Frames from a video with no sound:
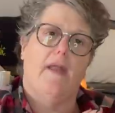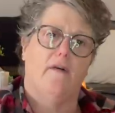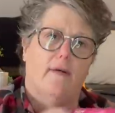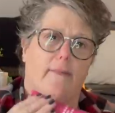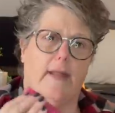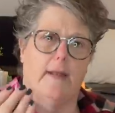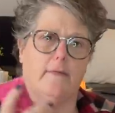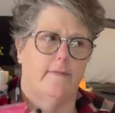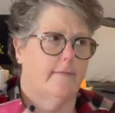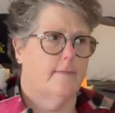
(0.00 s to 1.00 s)
don't, I mean, I
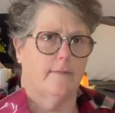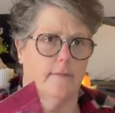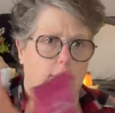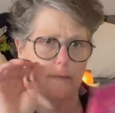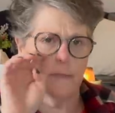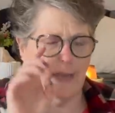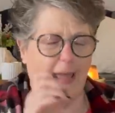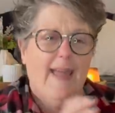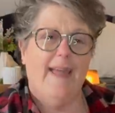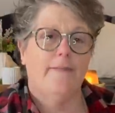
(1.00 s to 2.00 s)
don't,
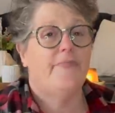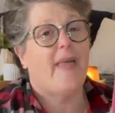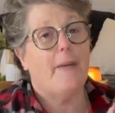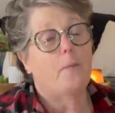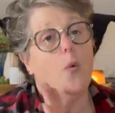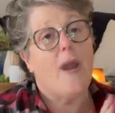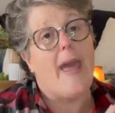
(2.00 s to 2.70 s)
I'm more